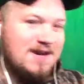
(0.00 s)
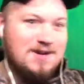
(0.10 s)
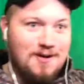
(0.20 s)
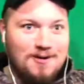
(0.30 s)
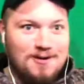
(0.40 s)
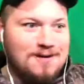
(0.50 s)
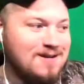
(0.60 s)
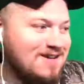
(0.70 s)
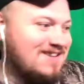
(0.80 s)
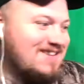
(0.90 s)
Yeah,
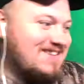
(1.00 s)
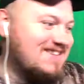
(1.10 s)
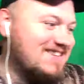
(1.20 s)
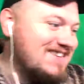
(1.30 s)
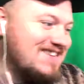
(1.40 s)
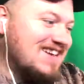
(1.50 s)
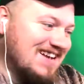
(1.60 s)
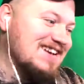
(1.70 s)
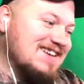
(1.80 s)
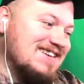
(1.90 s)
Hillary Clinton
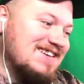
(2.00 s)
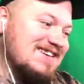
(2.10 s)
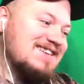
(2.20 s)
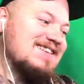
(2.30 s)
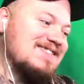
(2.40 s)
doll.